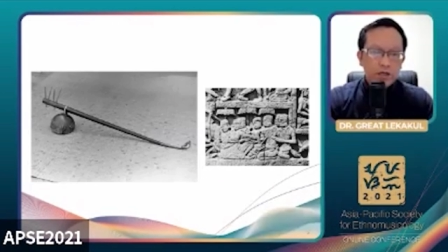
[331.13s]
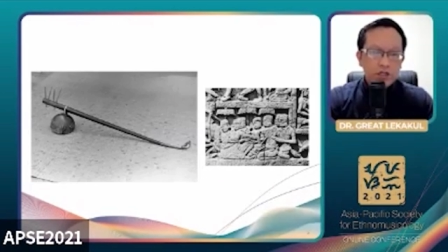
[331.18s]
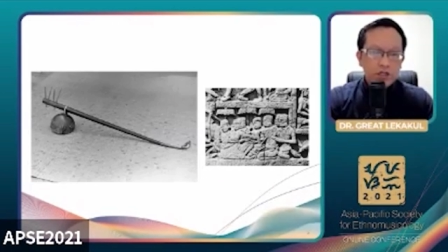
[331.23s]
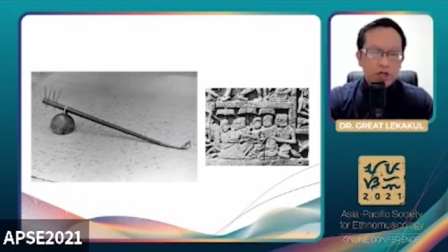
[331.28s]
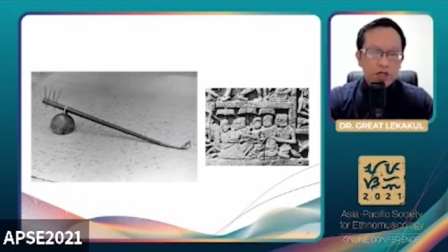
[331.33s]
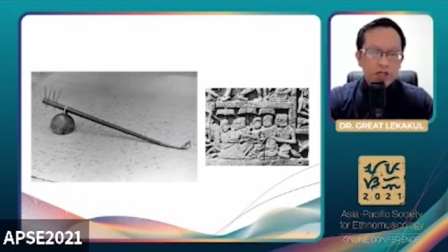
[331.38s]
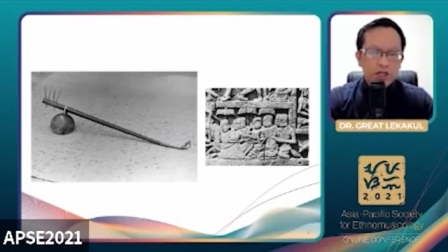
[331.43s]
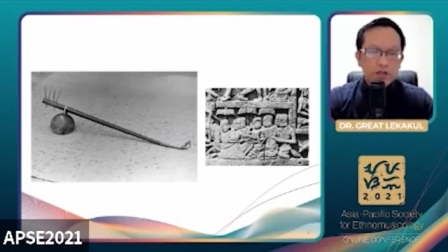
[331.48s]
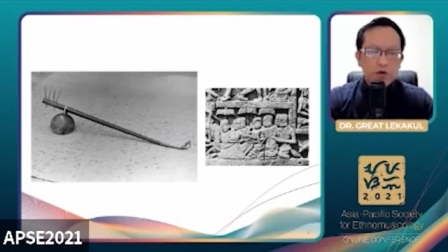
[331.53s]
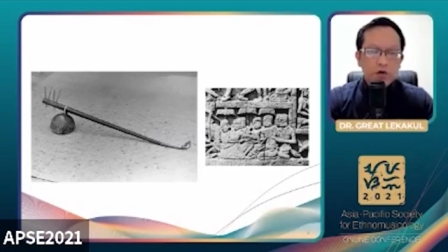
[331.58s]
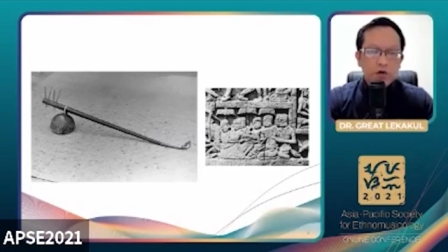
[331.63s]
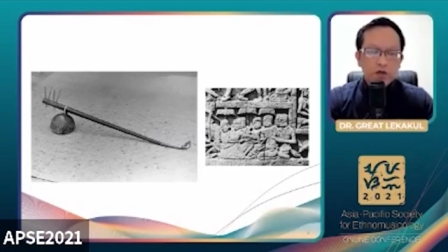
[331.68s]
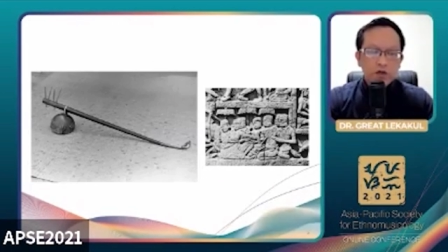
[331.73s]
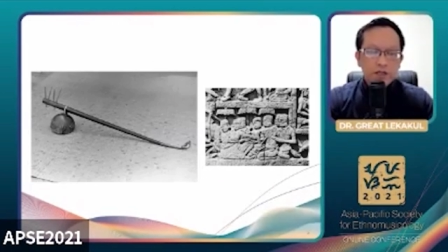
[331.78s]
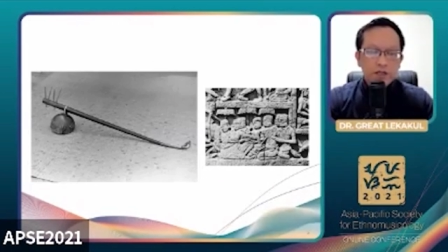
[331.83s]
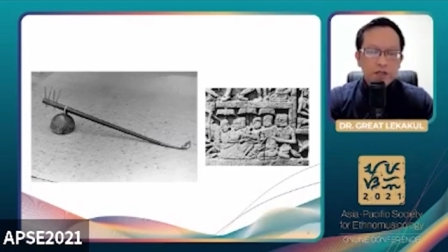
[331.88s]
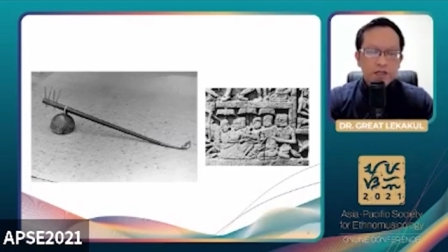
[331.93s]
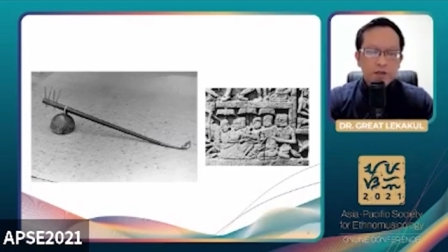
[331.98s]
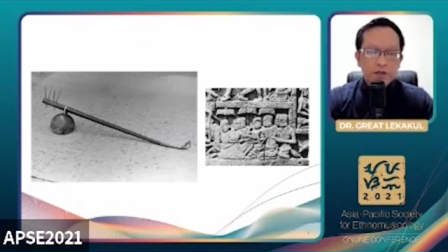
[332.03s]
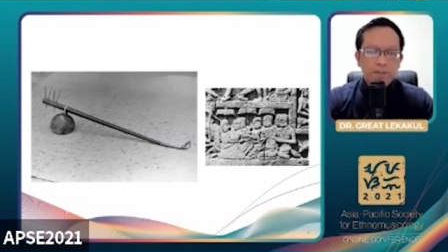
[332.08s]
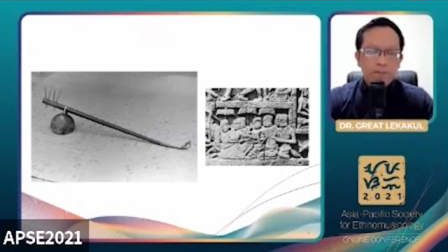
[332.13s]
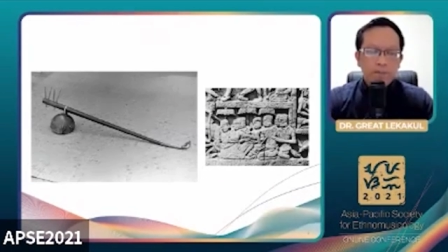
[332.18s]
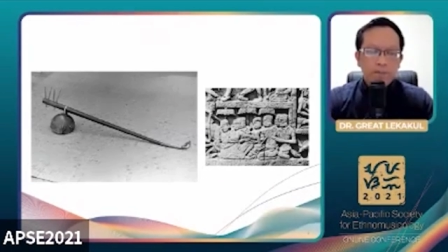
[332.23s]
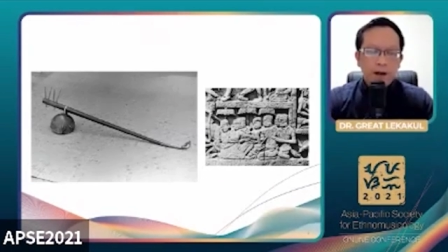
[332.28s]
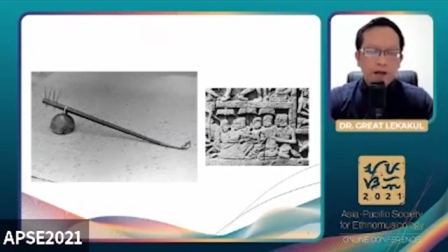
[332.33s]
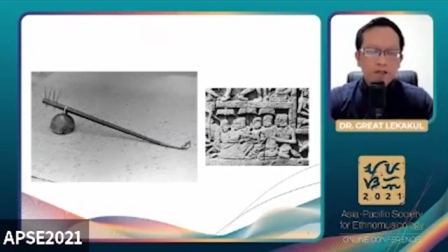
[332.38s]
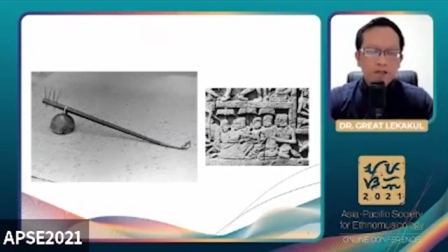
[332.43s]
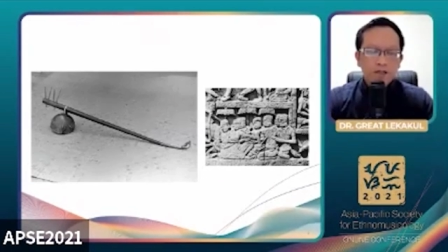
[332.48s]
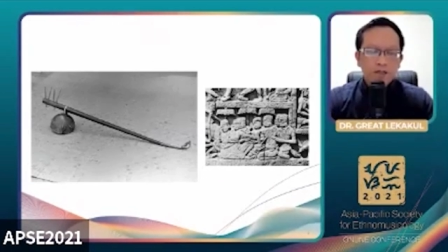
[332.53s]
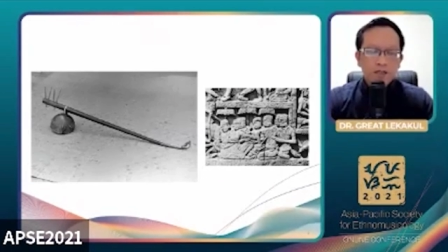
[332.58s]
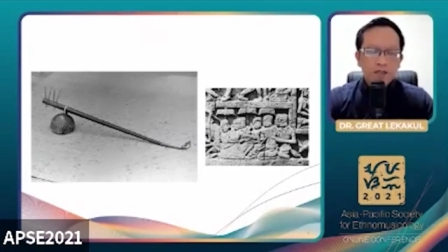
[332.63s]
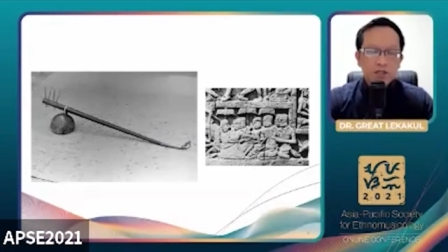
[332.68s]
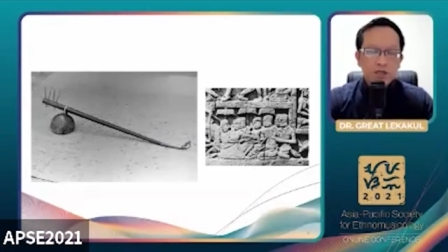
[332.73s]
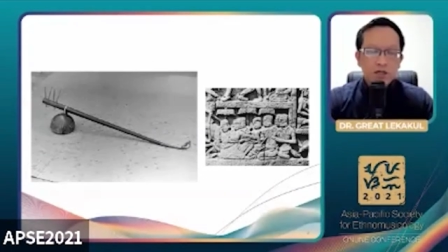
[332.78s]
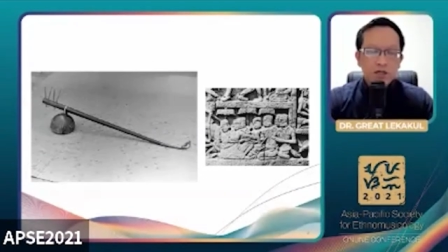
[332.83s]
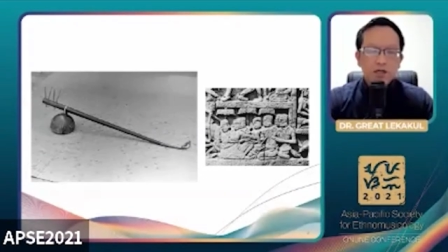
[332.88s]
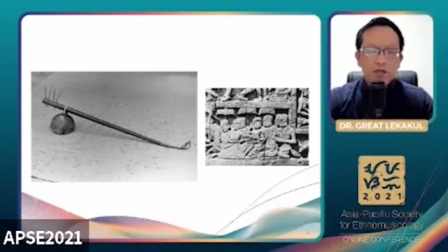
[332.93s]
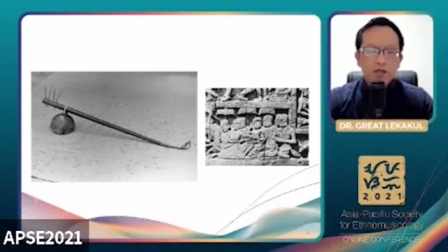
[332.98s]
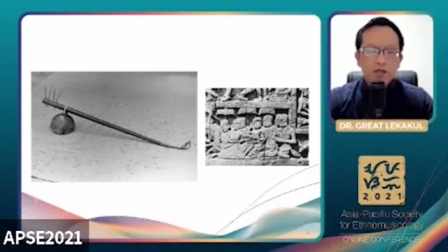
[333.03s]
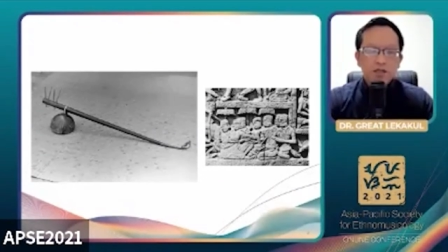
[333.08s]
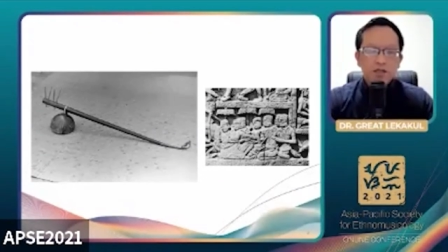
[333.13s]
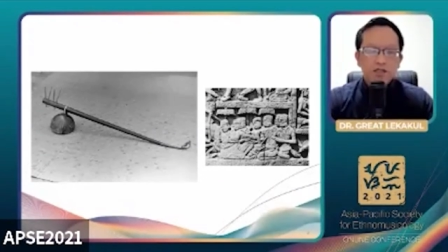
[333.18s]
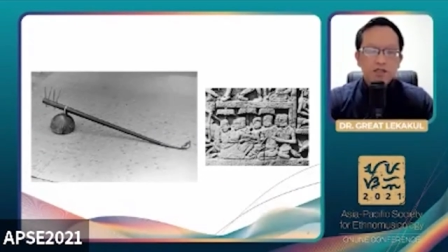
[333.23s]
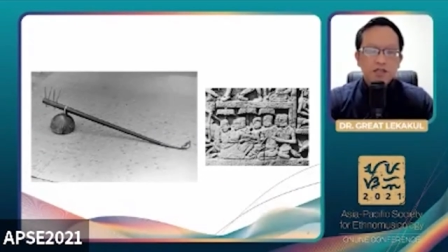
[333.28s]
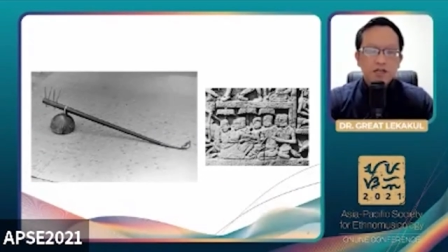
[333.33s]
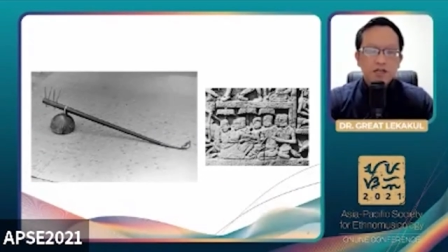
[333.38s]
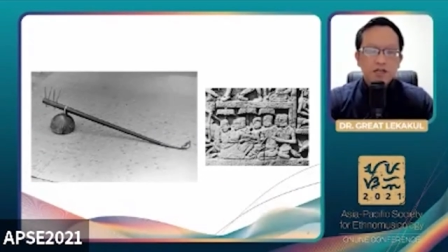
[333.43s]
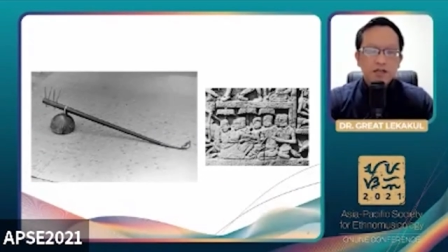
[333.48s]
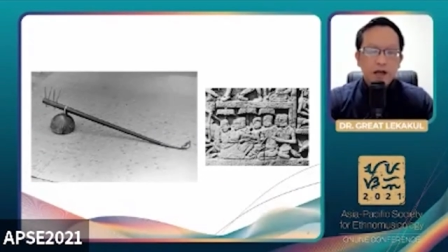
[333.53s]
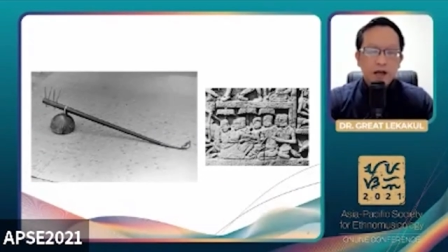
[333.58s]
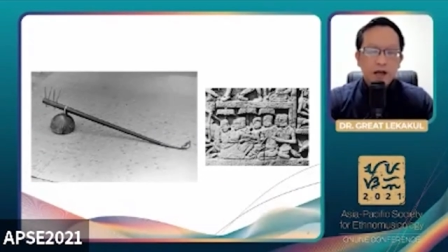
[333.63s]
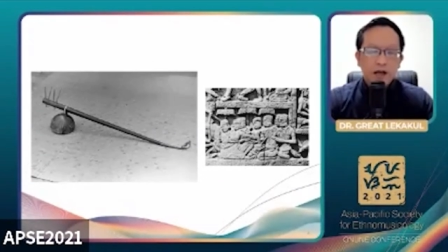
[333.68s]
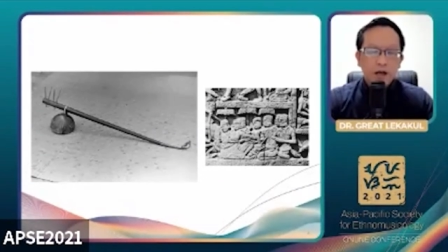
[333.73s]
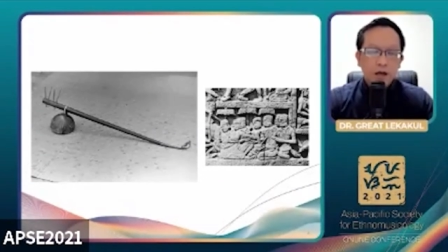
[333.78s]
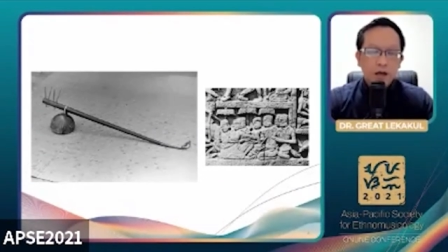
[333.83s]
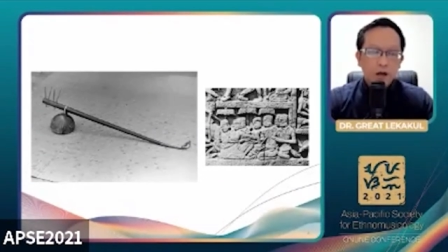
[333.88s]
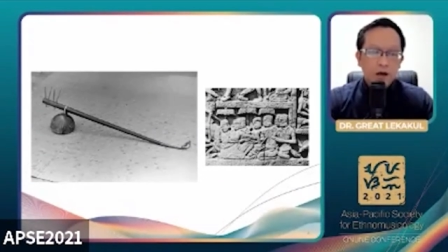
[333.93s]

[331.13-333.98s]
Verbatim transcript: chest resonated plucked stick sitar,